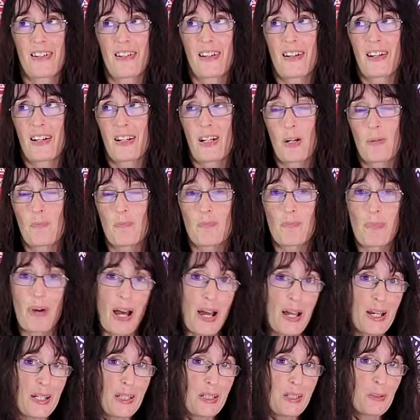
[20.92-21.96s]

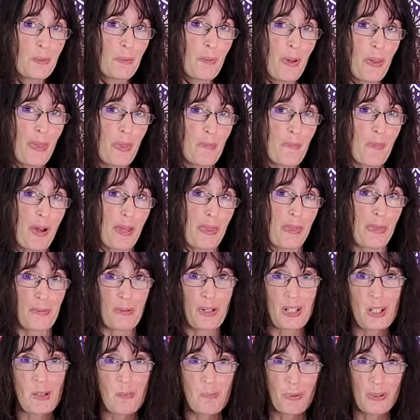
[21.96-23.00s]
combined with my
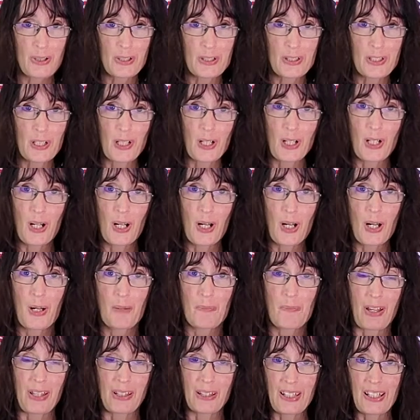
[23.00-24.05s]
3D printer,
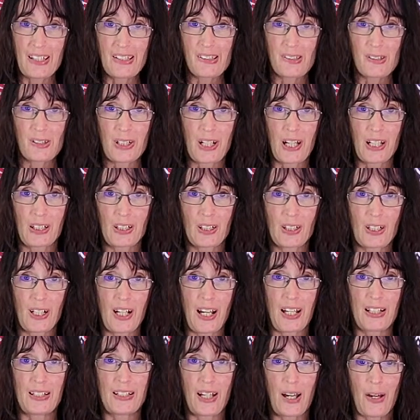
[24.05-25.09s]
my laser cutter,
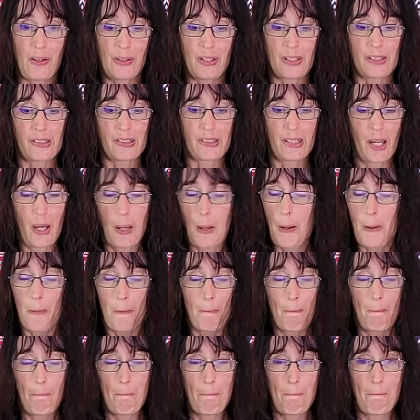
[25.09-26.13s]
and now this
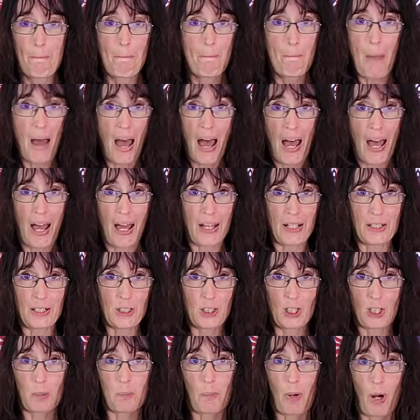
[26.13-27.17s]

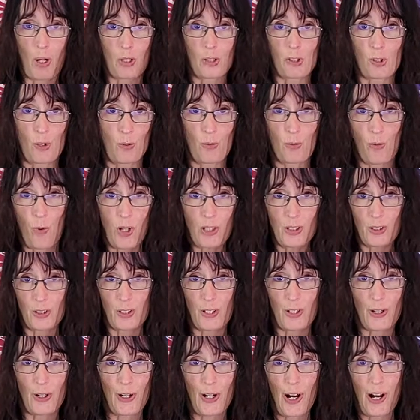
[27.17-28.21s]
magic box of
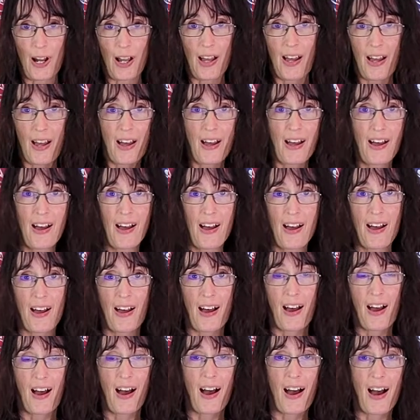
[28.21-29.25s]
wonder,
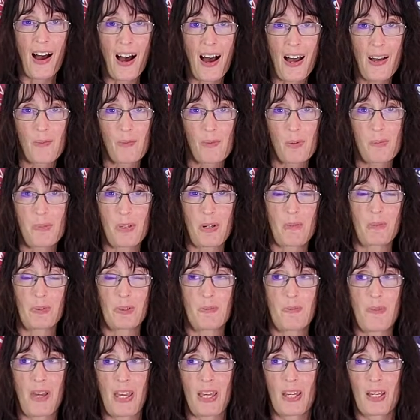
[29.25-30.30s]
I will be able to
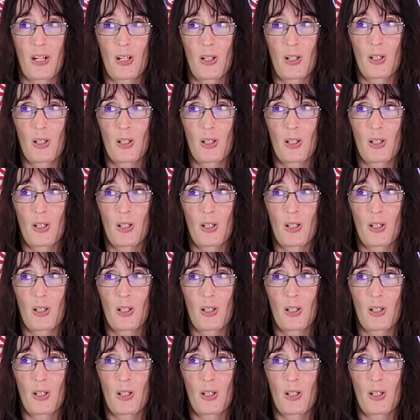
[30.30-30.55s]
make